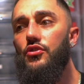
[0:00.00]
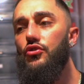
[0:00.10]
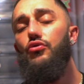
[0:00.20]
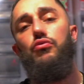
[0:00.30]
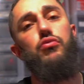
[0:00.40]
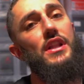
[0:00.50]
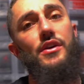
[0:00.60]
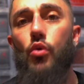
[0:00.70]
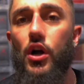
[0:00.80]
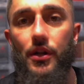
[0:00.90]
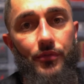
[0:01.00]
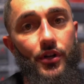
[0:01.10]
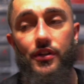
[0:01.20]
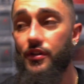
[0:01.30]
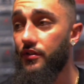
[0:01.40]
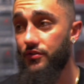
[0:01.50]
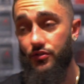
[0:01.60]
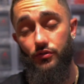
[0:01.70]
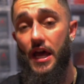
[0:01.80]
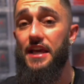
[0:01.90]
You really want them.
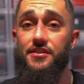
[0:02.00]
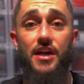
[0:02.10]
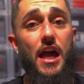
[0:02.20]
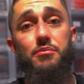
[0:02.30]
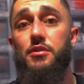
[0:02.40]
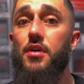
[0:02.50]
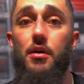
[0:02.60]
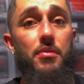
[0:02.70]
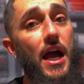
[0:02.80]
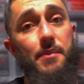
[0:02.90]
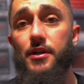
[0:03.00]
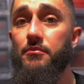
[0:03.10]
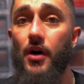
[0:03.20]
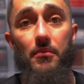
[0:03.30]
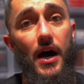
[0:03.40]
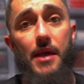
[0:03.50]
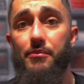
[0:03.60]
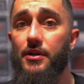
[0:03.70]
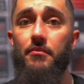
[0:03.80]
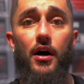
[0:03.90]
So Nike's hyping them up, hyping them up,
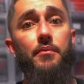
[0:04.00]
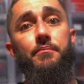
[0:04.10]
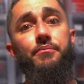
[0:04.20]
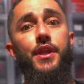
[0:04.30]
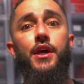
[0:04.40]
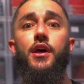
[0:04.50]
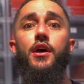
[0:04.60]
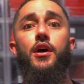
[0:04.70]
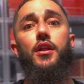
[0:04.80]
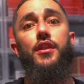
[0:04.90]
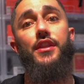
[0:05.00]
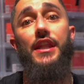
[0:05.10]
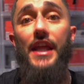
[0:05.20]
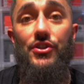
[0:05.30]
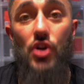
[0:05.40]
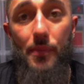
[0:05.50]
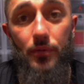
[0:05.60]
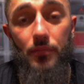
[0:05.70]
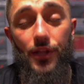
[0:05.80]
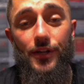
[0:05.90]
hyping them up. Then they drop
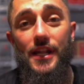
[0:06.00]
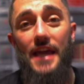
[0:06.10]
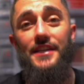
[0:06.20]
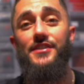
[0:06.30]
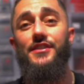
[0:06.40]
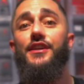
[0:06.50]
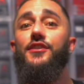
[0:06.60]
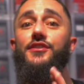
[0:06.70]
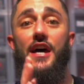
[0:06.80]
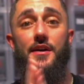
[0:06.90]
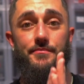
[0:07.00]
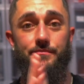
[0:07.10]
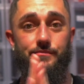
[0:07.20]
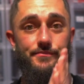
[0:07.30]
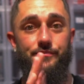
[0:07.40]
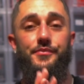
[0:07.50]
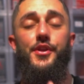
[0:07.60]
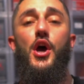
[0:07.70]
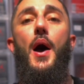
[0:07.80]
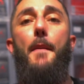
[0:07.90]
them on their Nike Sneakers app.
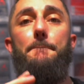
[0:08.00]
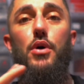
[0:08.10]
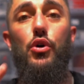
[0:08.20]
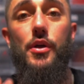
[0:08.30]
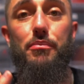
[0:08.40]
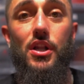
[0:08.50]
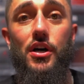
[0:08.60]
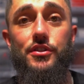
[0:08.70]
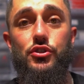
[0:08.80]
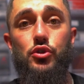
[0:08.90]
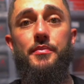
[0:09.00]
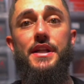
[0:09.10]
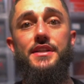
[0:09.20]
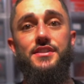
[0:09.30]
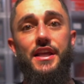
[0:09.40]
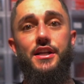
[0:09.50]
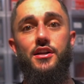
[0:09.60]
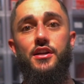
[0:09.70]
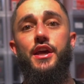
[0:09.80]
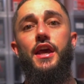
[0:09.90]
Pull the plug 2 minutes
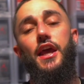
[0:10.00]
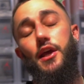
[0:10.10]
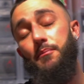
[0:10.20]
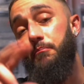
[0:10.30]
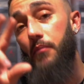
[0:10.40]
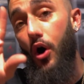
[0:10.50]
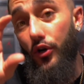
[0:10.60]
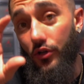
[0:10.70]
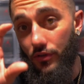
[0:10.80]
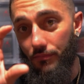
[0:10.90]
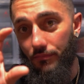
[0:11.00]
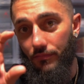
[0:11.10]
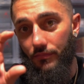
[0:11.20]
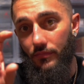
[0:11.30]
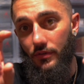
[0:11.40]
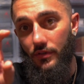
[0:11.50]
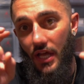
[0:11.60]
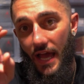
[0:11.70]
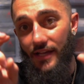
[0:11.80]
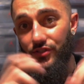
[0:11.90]
later and mark them
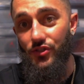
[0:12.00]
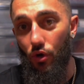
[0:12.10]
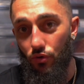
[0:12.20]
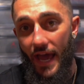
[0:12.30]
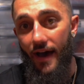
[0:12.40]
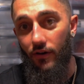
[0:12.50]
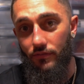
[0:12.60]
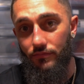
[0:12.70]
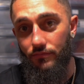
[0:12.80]
as sold out